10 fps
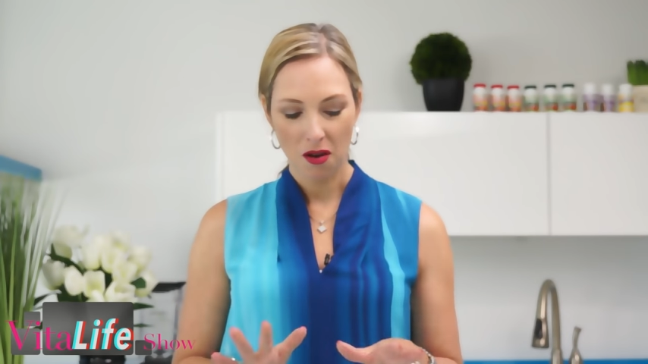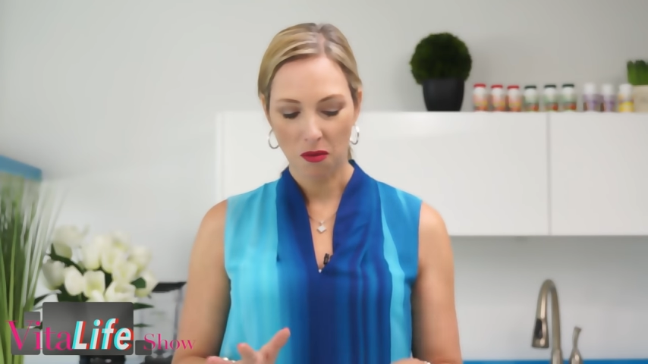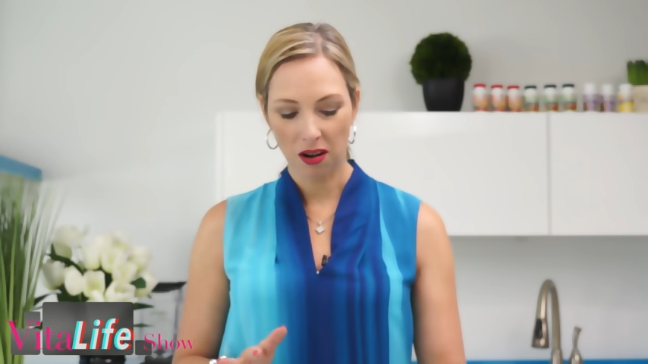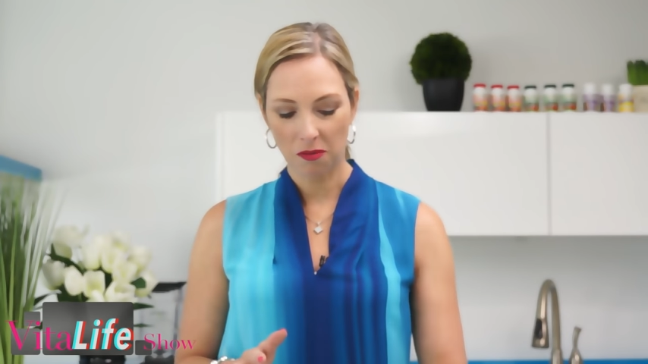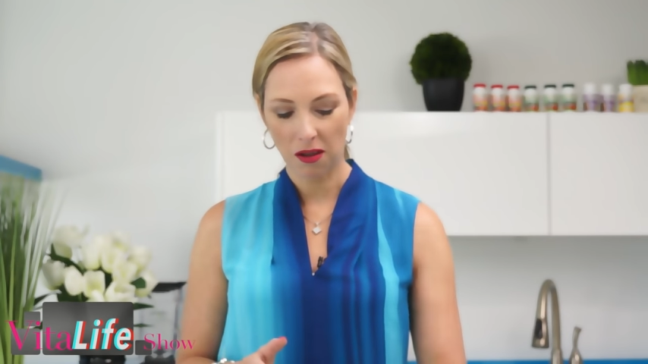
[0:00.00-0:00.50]

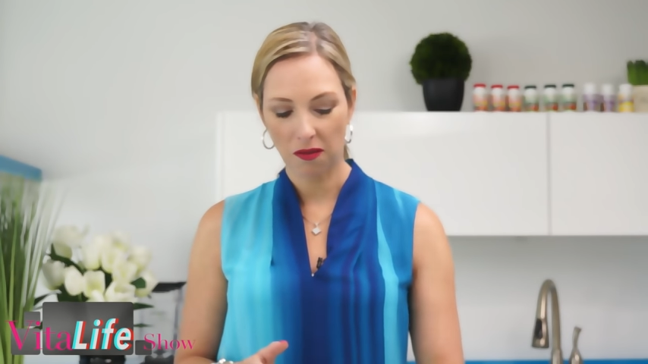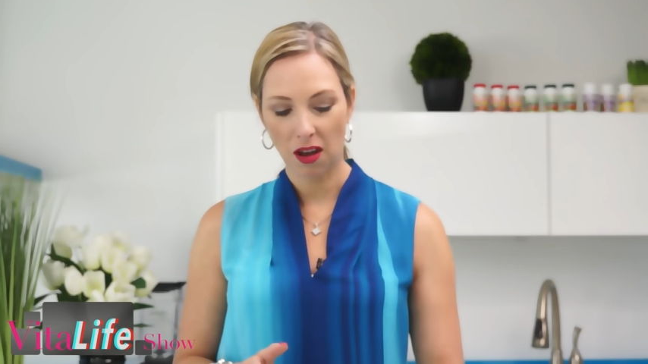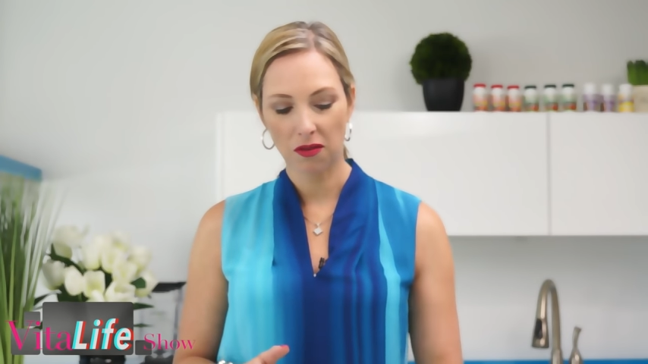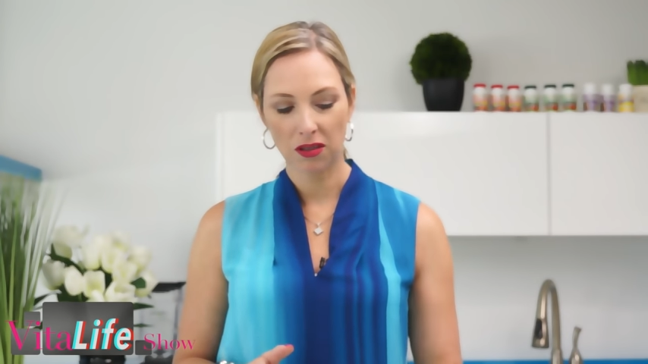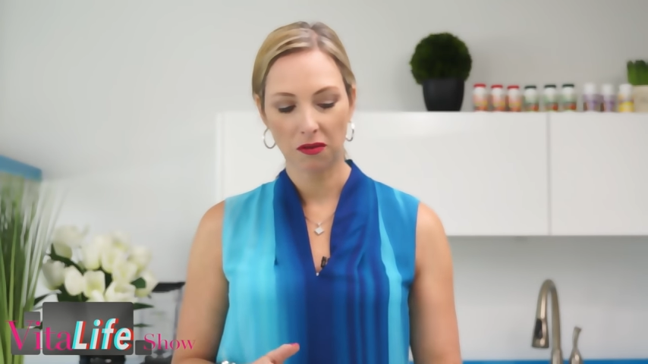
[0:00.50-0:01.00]
One of my
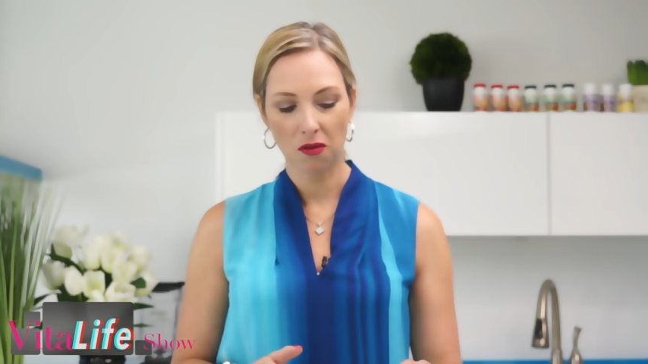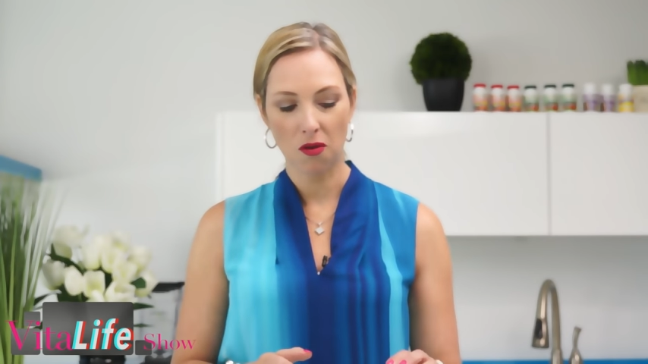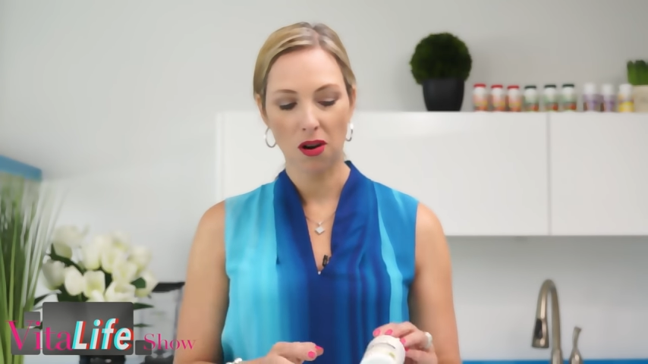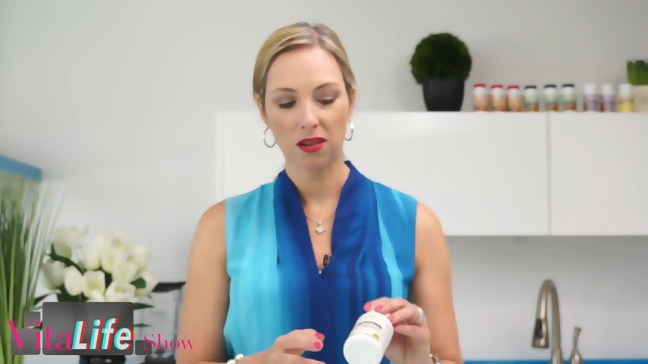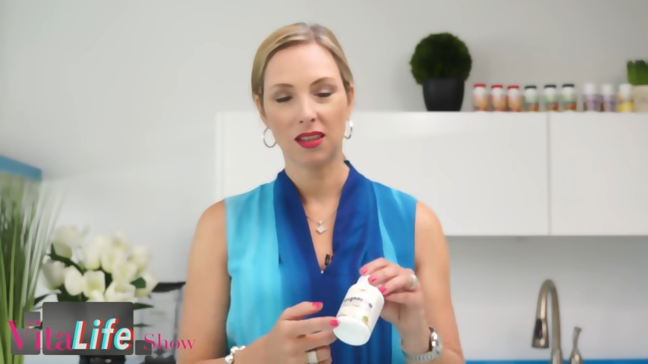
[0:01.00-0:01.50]
favorites, of
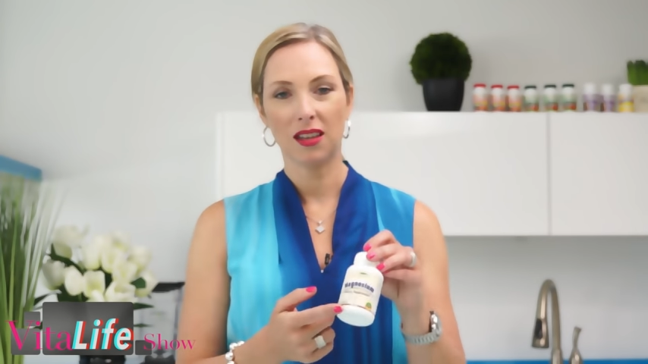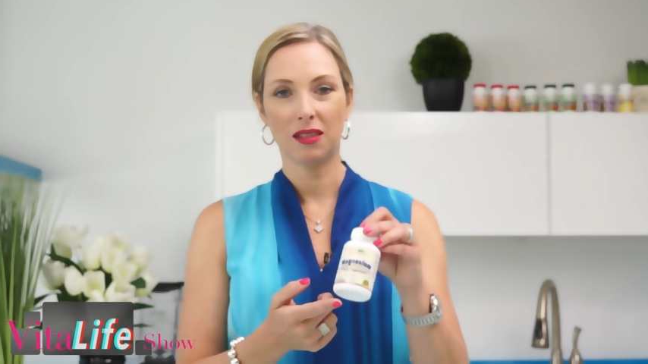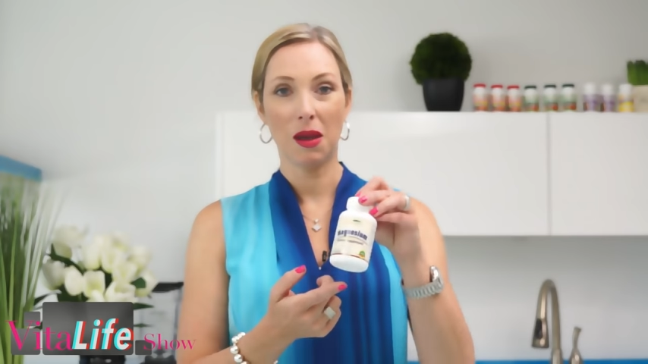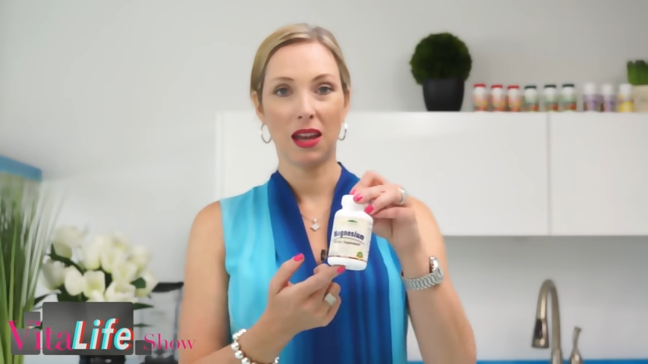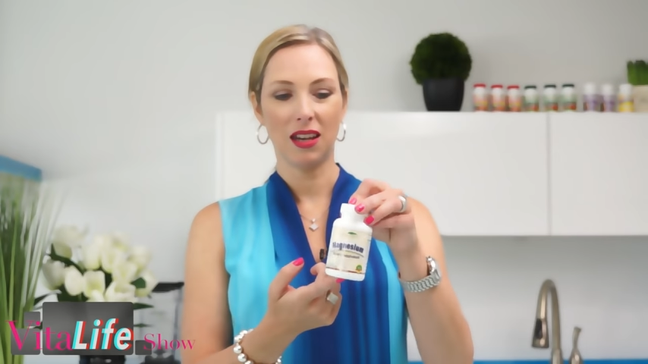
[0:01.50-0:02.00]
course,
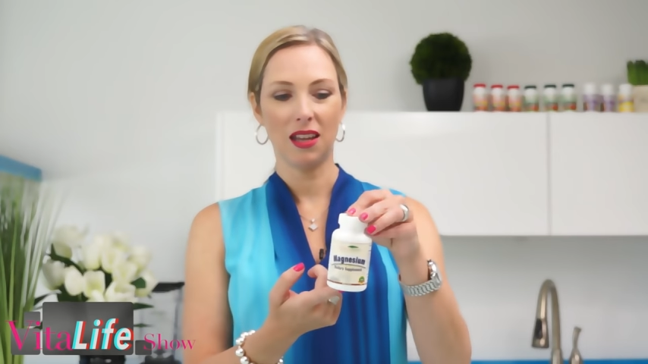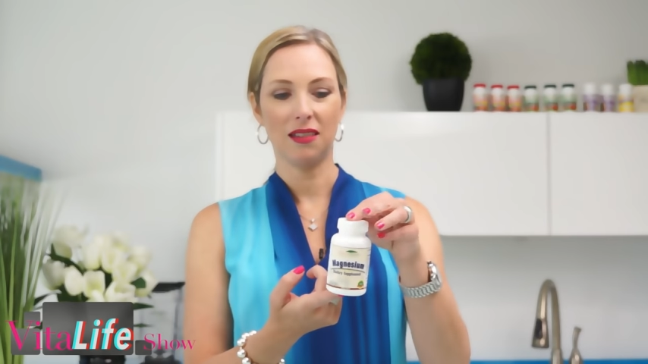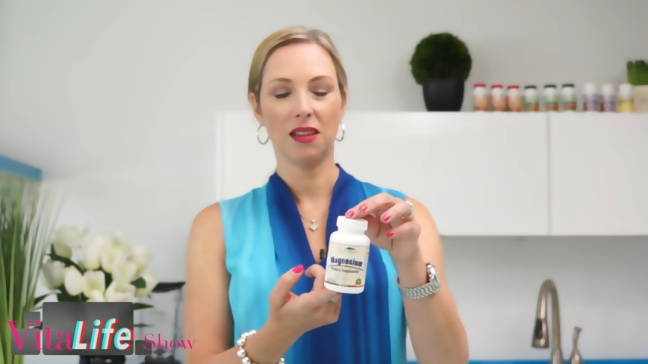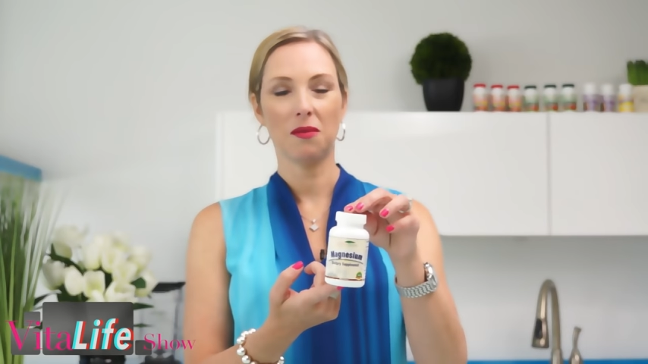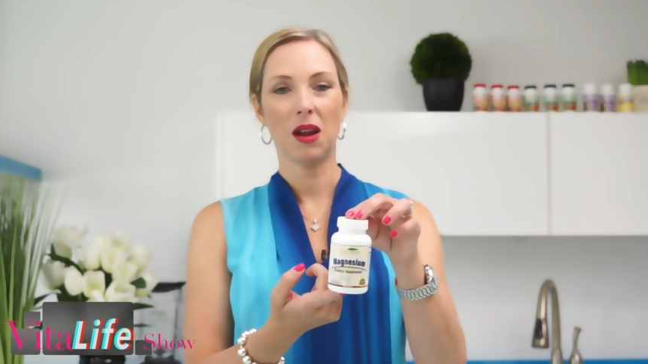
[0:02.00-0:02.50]
is magnesium.